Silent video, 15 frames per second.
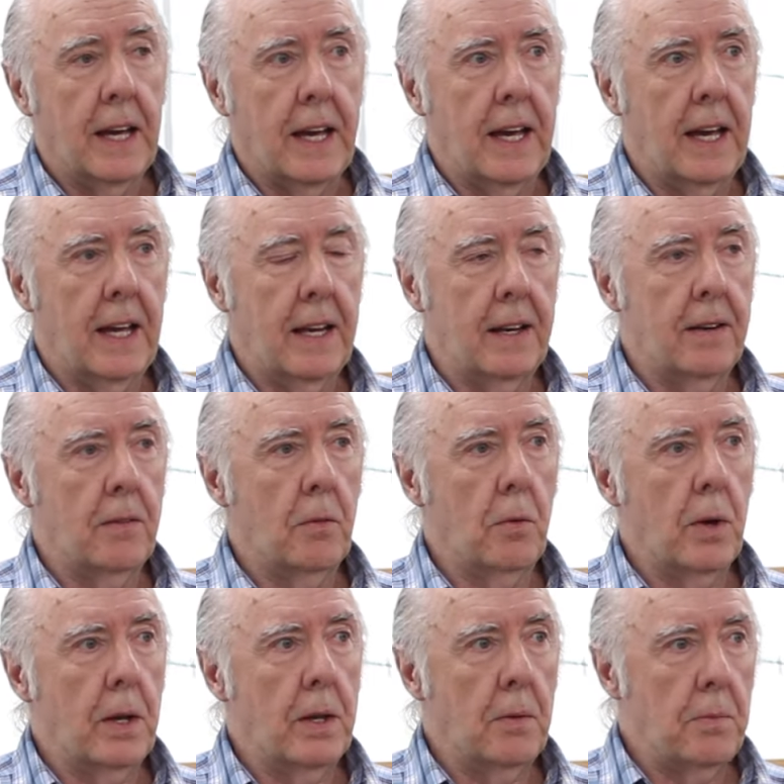And
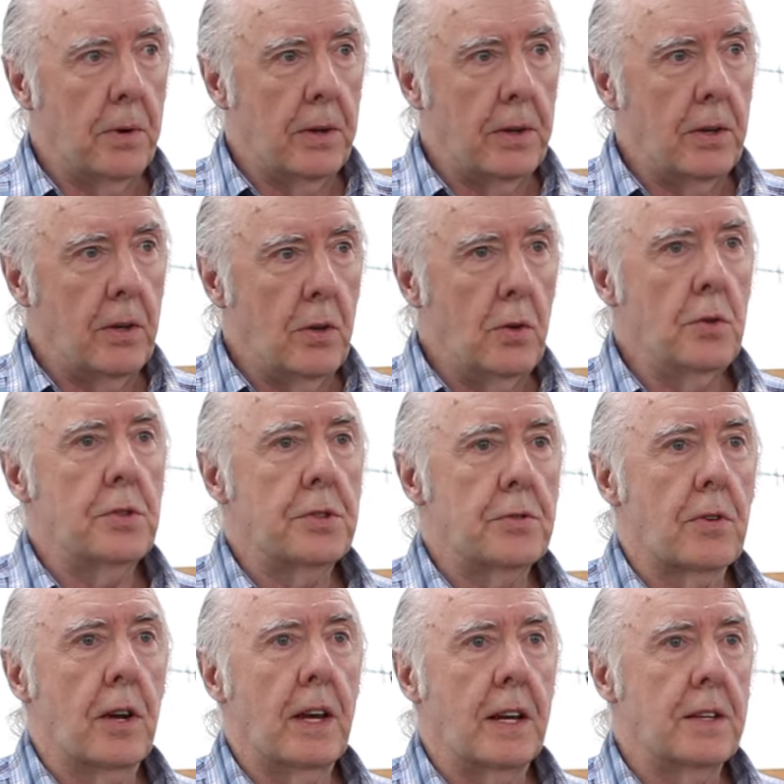when you put new
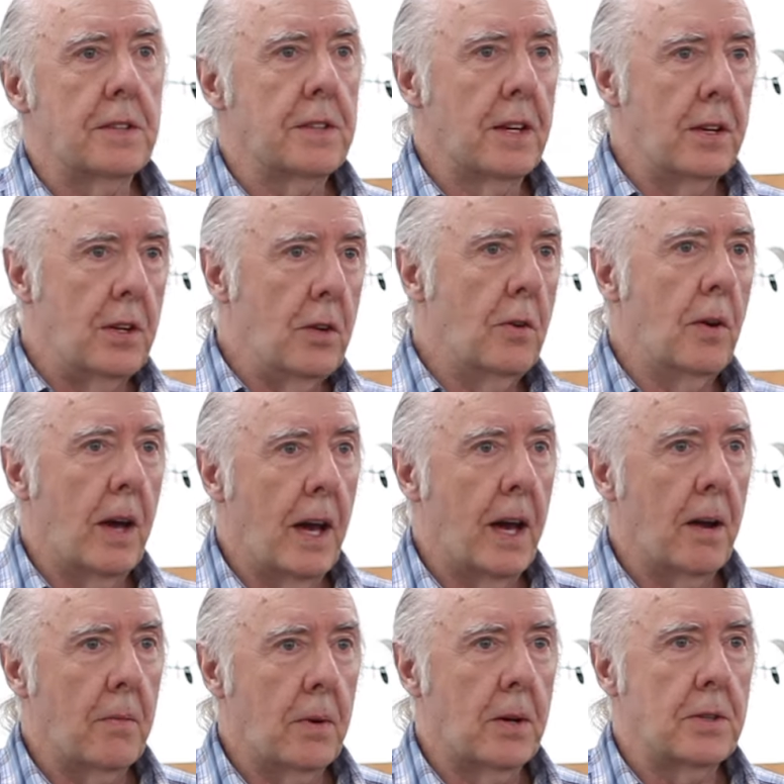strings and new
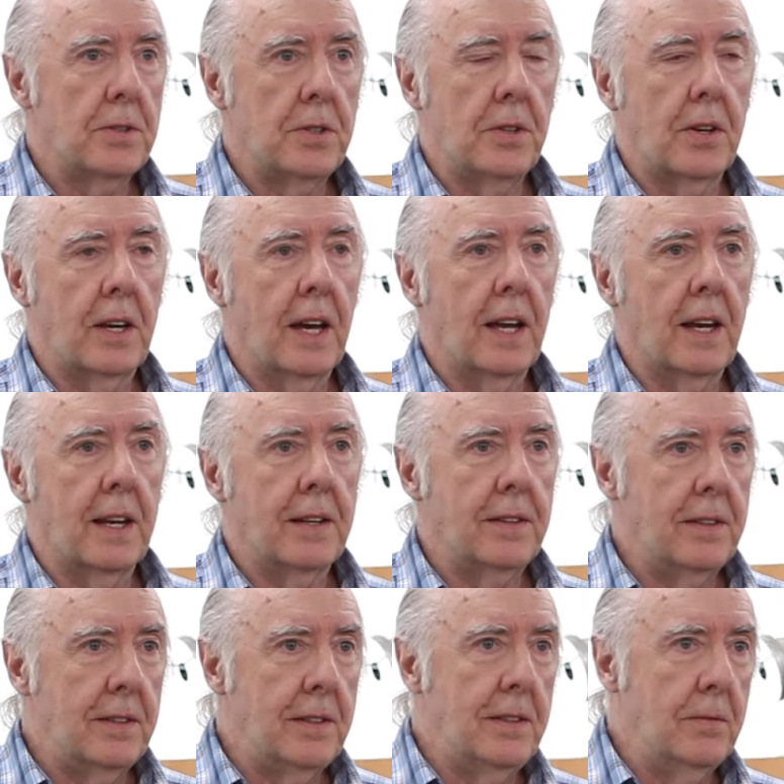hammers, you get
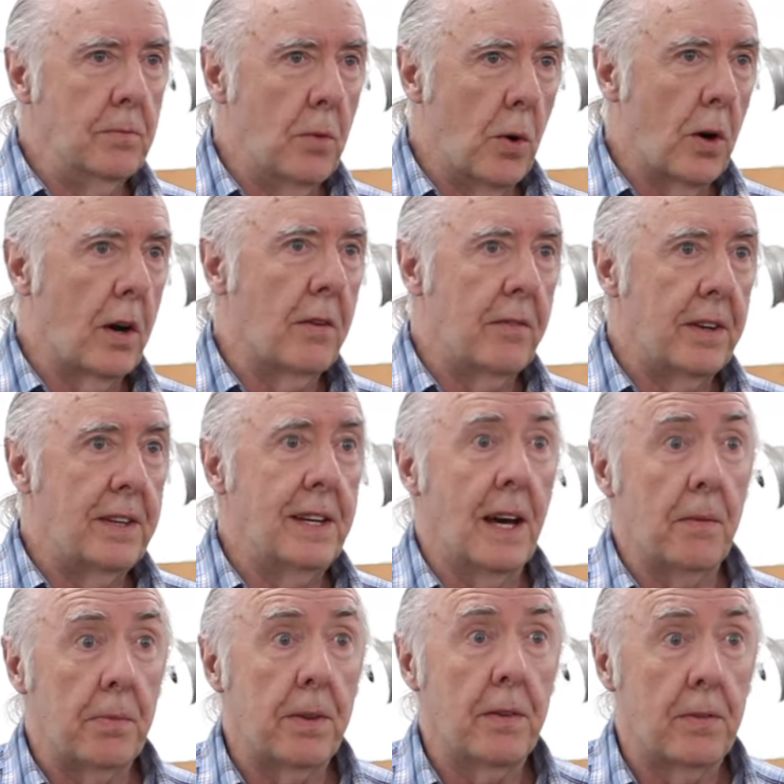more of a
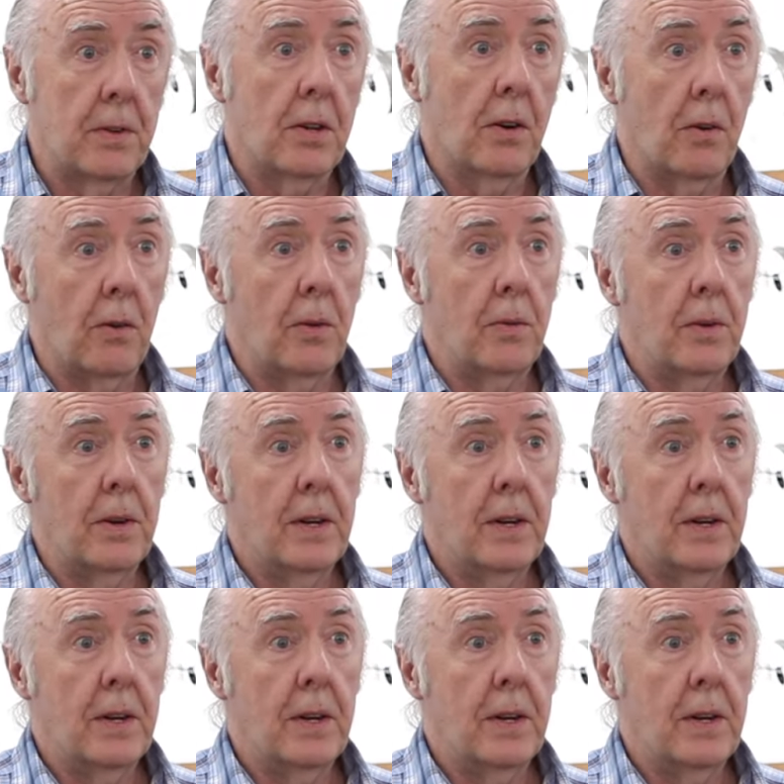depth of tone.